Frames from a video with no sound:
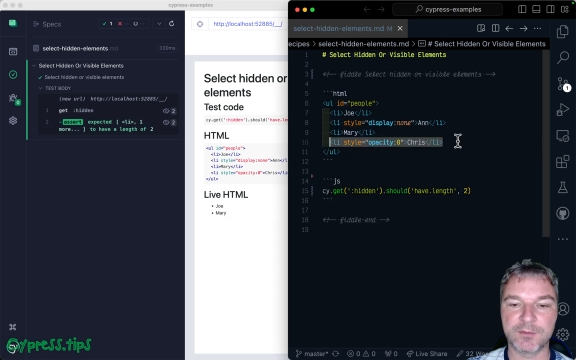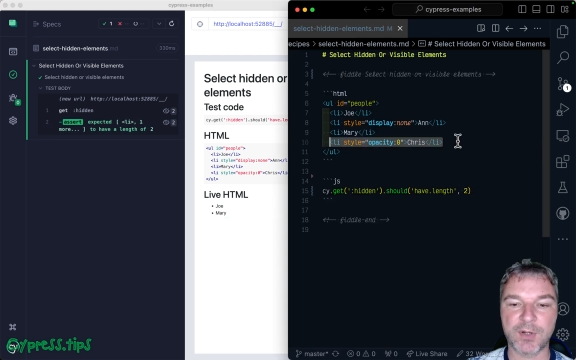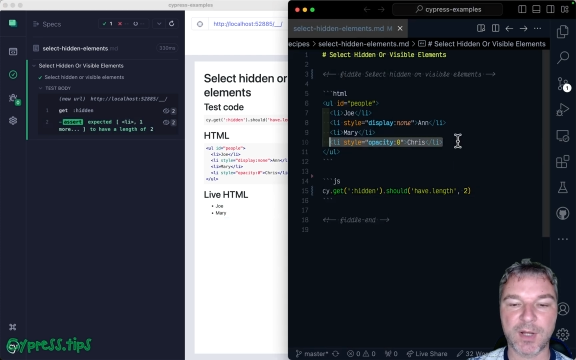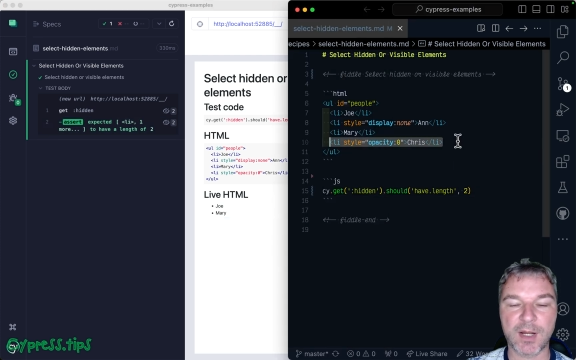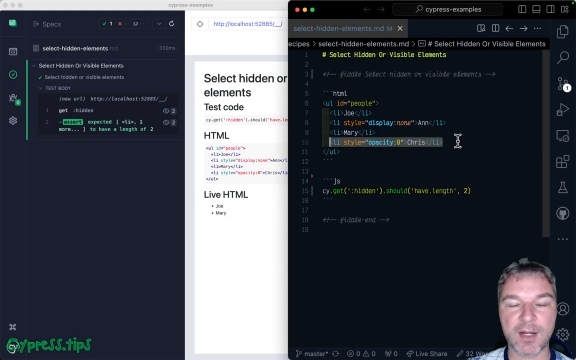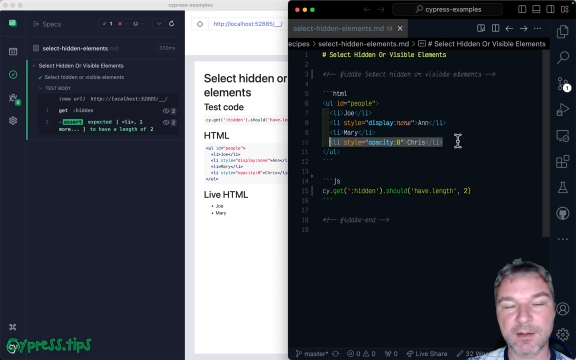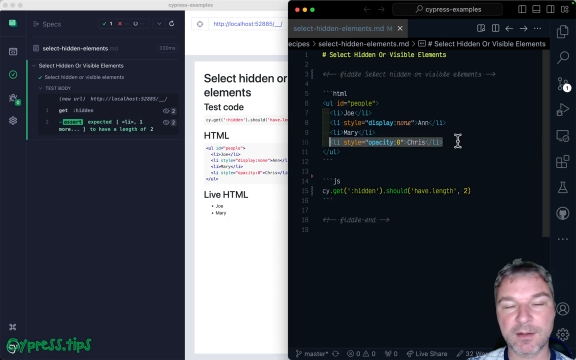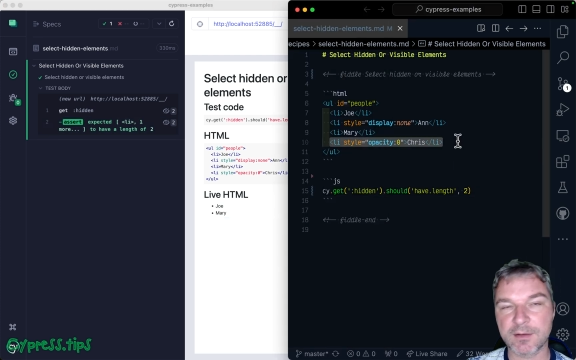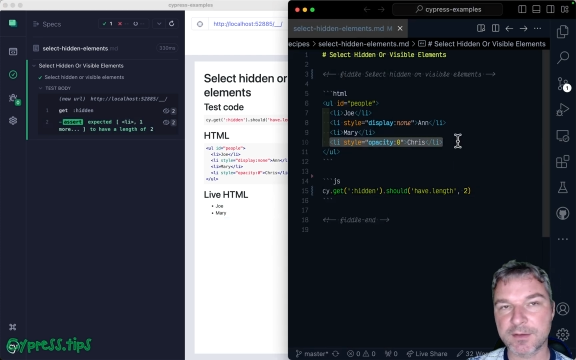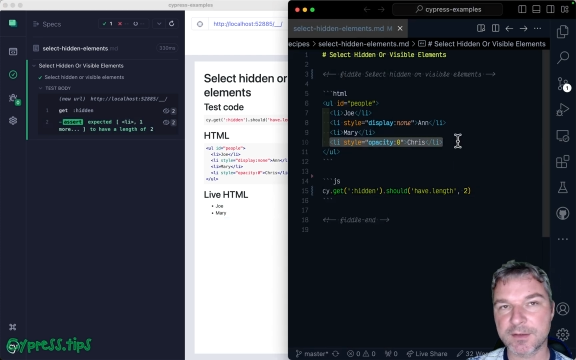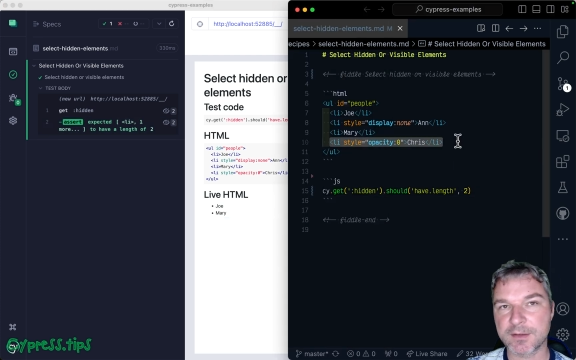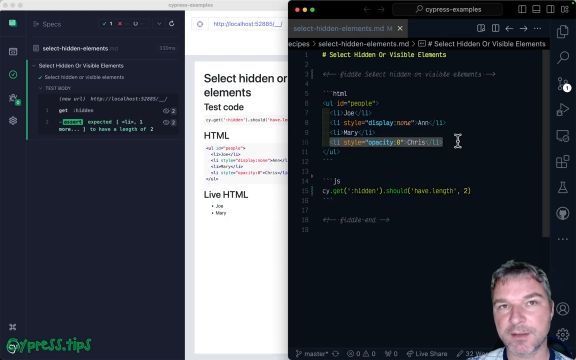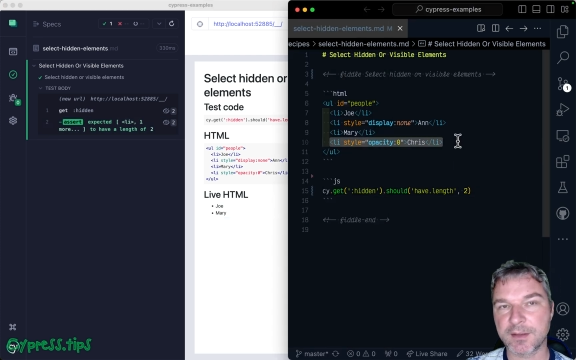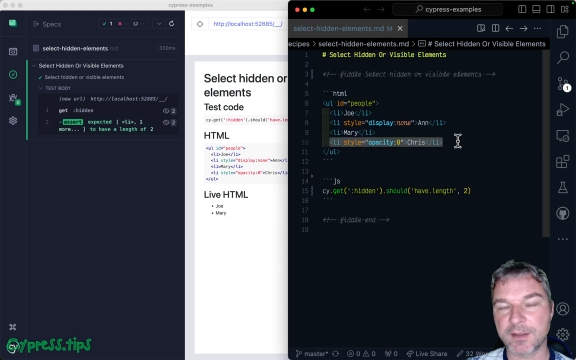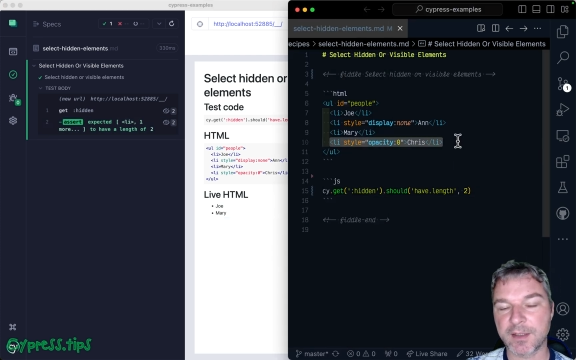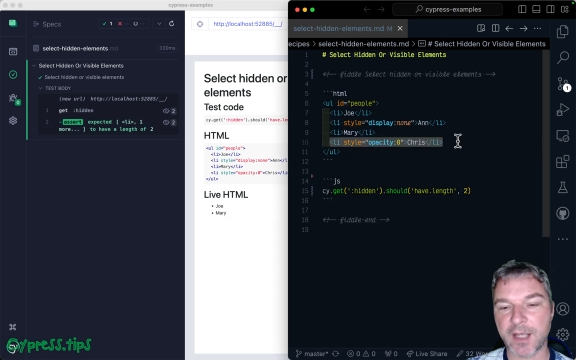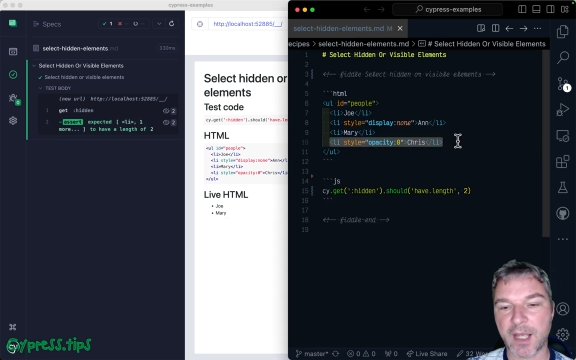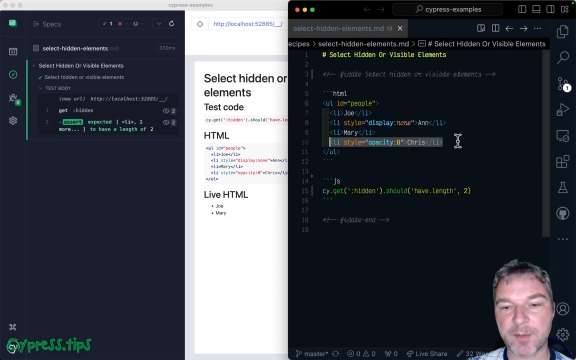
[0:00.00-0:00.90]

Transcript: reality,